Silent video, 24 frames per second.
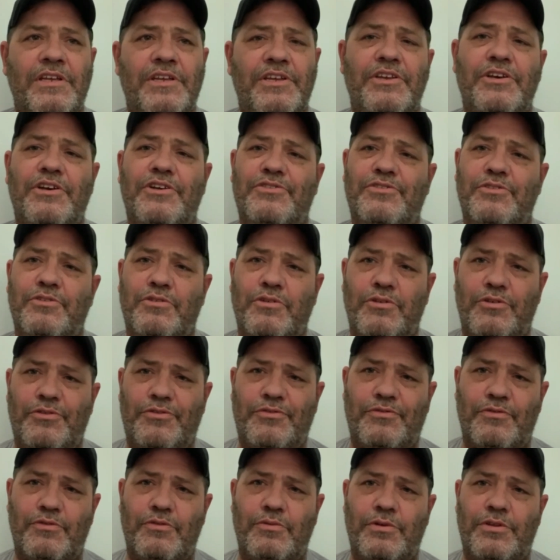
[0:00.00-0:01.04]
He also
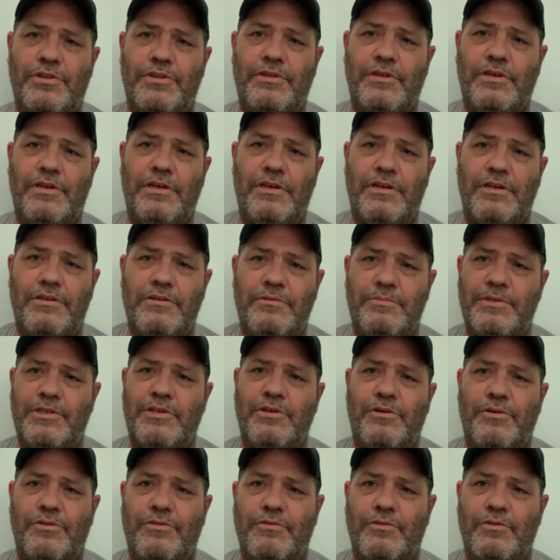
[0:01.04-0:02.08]
goes through with, he'll be
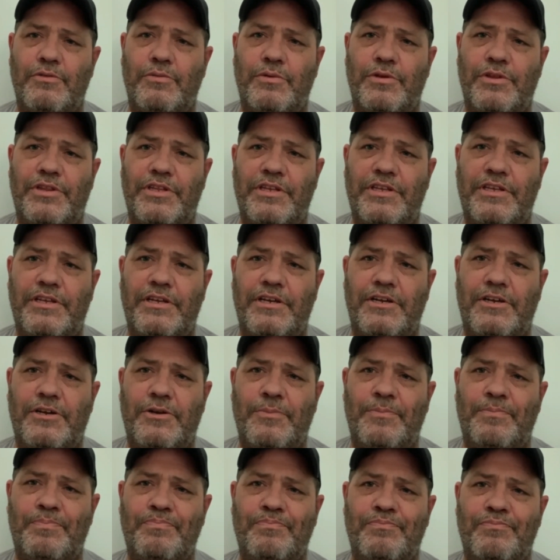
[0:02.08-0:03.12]
going through with
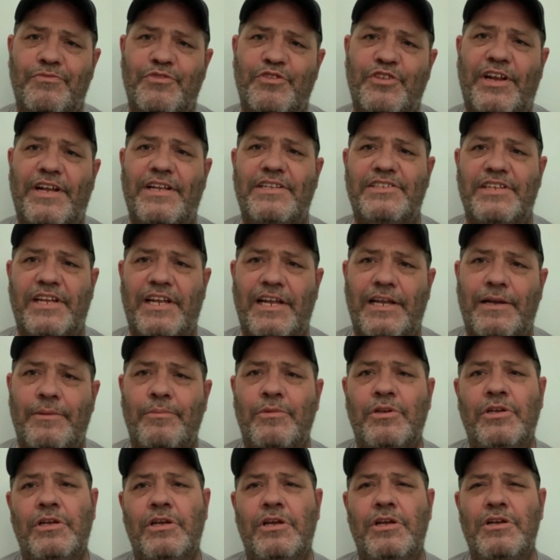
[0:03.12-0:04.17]
the Trans
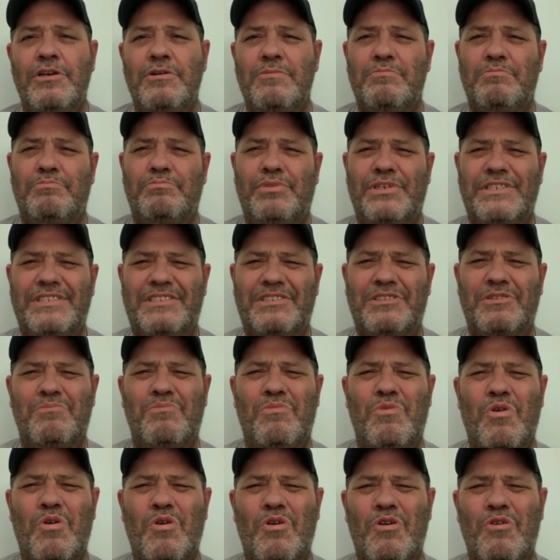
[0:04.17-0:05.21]
Am, but
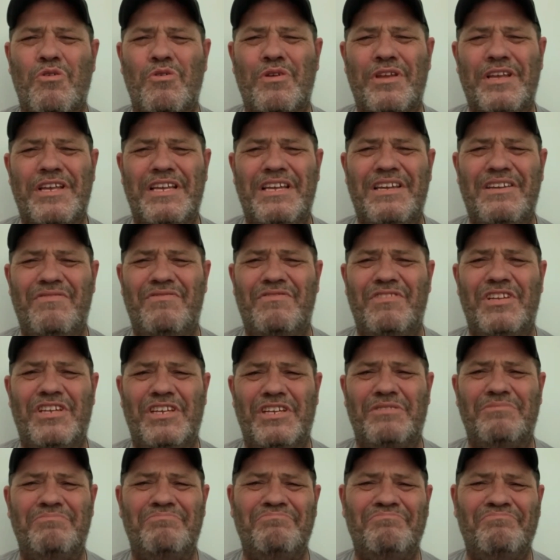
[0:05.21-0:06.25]
tomorrow
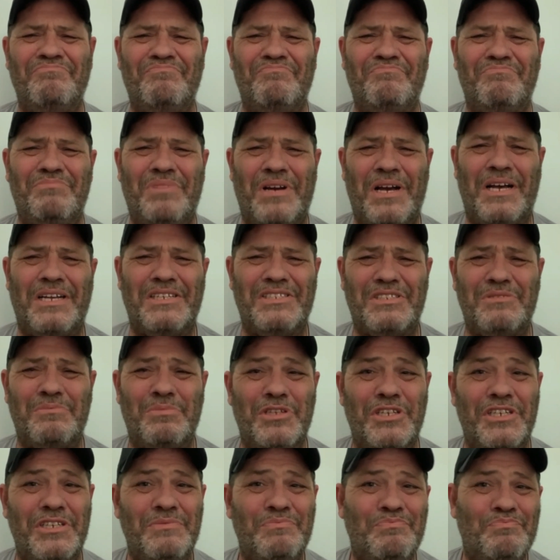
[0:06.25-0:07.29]
evening,
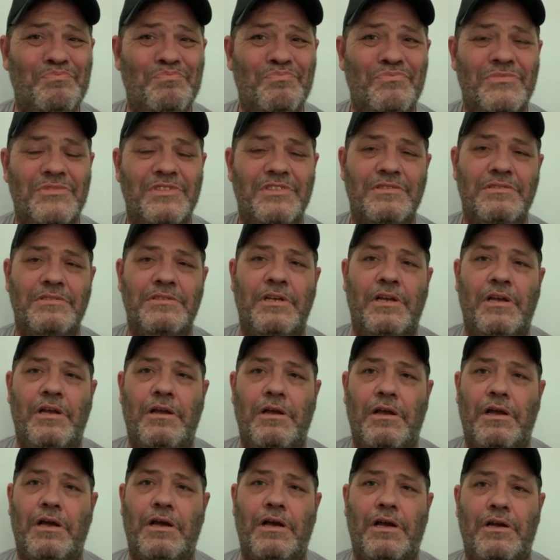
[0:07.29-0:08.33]
possibly,
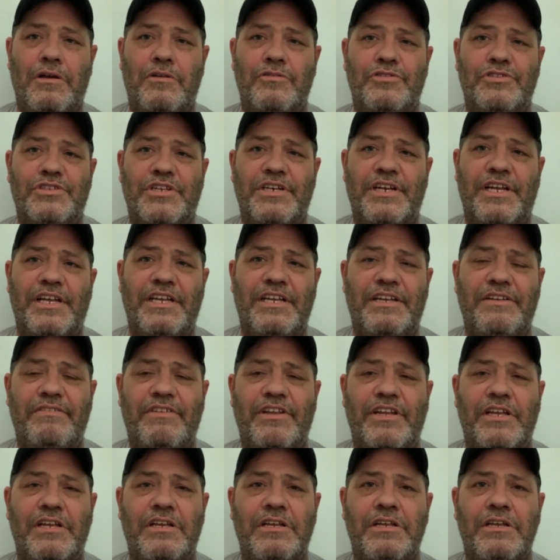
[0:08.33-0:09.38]
Sunday
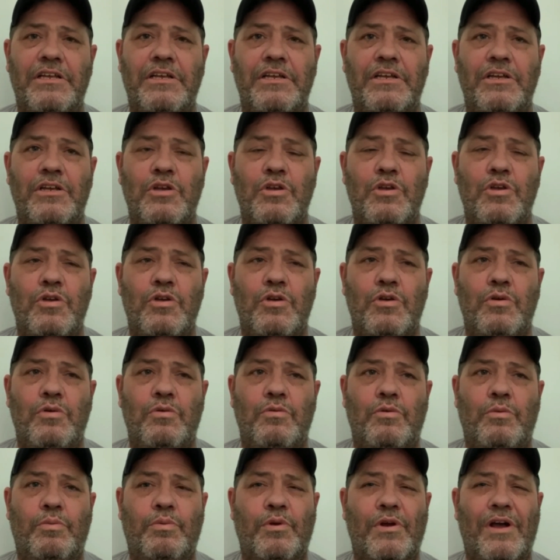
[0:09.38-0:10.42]
evening,
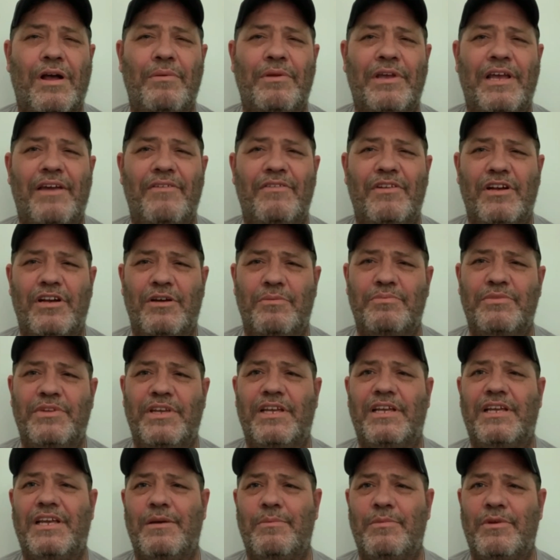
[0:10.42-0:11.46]
we'll probably have an
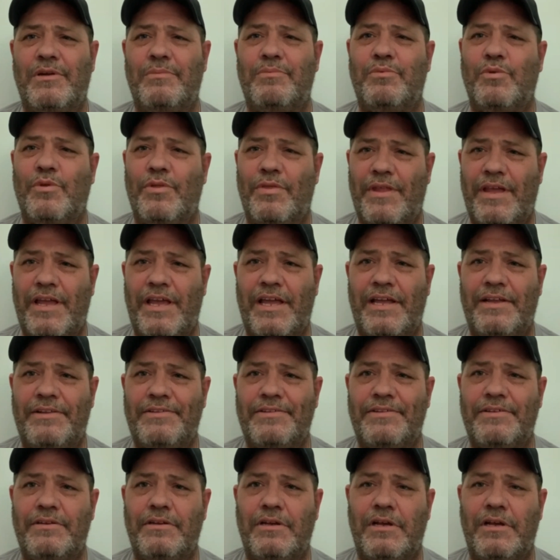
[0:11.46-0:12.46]
update coming up on that.